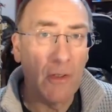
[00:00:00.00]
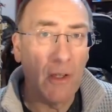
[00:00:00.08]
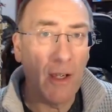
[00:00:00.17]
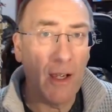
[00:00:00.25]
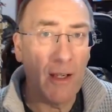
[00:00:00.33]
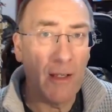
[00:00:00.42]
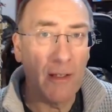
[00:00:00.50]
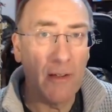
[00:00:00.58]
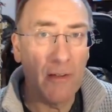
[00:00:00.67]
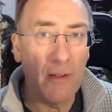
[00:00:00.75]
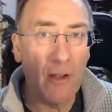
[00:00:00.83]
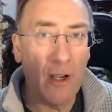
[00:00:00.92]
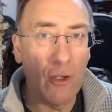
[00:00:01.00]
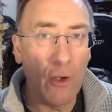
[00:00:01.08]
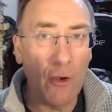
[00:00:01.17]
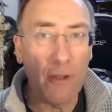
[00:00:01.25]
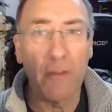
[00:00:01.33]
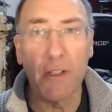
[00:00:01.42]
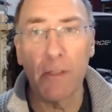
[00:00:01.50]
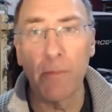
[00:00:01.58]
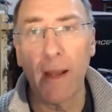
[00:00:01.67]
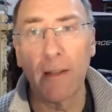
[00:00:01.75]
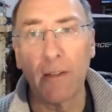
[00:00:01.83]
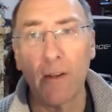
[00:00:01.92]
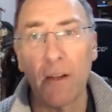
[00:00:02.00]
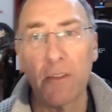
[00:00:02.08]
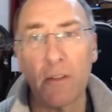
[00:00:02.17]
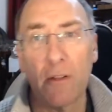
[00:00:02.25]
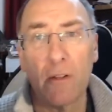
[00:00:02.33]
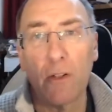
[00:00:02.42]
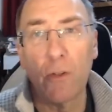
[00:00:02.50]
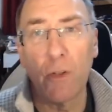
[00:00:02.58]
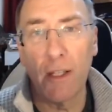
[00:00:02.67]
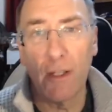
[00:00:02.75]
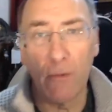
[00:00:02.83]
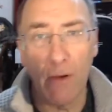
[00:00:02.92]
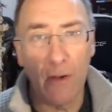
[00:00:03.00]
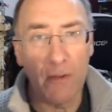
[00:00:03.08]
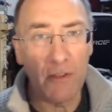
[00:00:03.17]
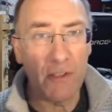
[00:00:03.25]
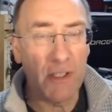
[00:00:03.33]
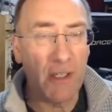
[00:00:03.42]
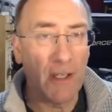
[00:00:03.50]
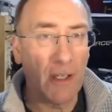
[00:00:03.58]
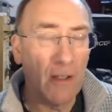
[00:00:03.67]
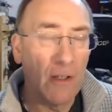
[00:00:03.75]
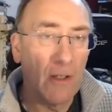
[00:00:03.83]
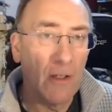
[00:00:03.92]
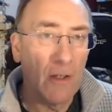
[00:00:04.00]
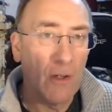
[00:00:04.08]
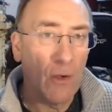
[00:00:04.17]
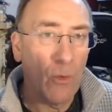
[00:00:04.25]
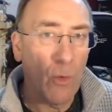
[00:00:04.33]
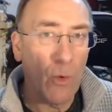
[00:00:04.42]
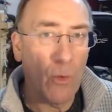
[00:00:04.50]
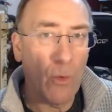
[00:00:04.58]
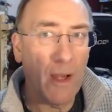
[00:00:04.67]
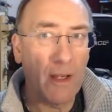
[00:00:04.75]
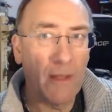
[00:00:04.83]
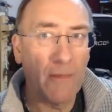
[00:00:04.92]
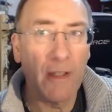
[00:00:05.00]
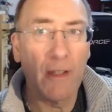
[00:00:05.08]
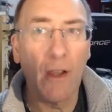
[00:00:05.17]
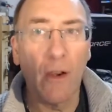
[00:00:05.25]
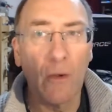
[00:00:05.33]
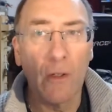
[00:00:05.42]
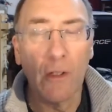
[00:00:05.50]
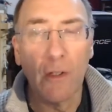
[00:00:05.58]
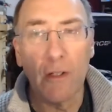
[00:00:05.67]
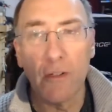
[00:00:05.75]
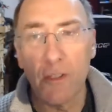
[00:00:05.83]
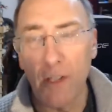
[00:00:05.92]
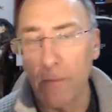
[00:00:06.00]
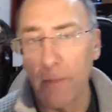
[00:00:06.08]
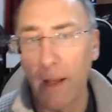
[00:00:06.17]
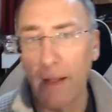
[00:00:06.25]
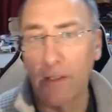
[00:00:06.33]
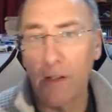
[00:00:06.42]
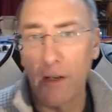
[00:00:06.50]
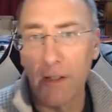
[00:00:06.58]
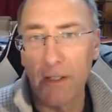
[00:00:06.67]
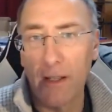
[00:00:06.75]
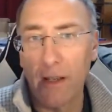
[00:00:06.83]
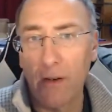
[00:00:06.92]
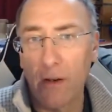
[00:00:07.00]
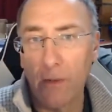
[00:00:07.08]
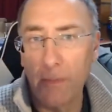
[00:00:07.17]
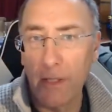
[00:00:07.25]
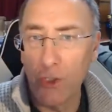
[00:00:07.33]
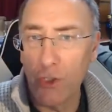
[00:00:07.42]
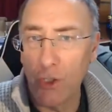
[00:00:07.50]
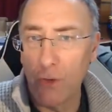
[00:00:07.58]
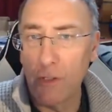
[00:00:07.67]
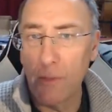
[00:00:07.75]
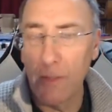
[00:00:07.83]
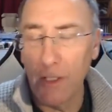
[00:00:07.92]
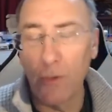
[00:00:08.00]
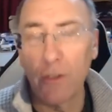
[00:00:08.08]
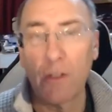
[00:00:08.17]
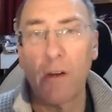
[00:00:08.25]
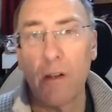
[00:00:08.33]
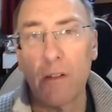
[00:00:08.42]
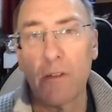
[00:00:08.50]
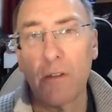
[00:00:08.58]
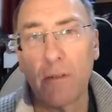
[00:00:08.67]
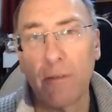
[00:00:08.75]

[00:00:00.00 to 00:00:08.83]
and a lot of these bad guys are looking around seeing, well, where can they go? And some bad guys now are being shown to be good guys,